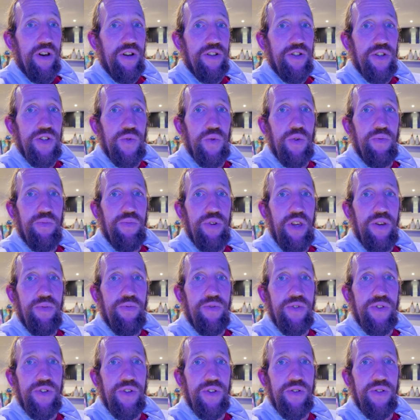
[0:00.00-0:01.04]
I just want
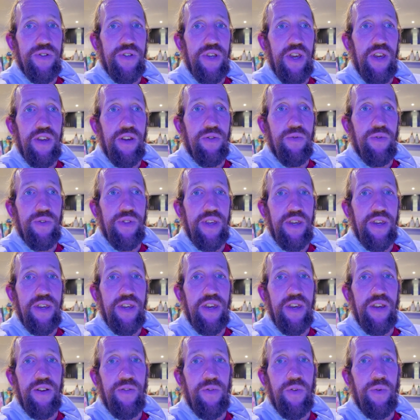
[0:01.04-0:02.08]
people to take what they
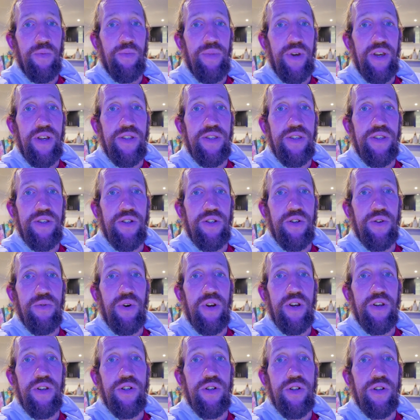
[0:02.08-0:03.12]
can from bad
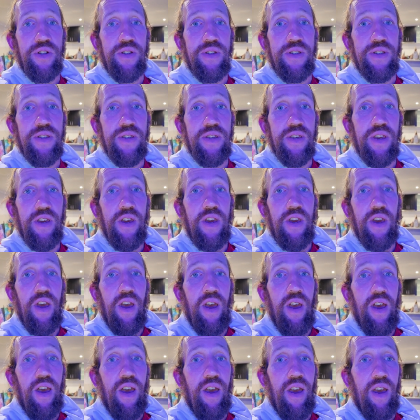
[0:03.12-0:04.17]
situations
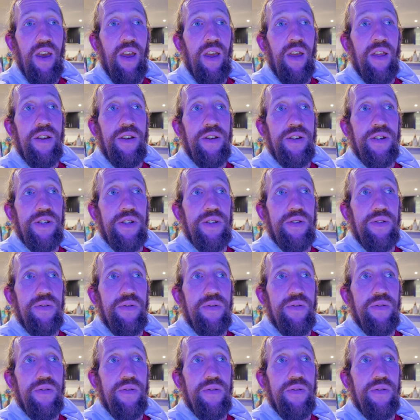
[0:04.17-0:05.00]
and